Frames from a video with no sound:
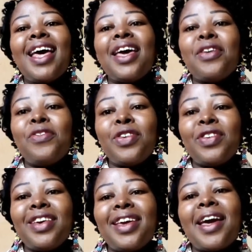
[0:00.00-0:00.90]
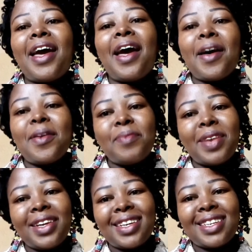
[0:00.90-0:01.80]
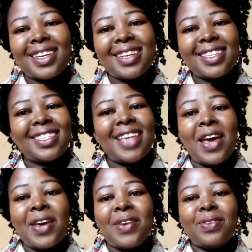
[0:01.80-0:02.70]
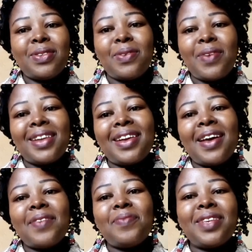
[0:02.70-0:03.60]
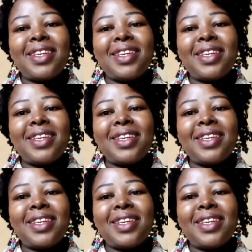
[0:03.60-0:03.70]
If you're new here, I'm Maina Tess. You're so welcomed.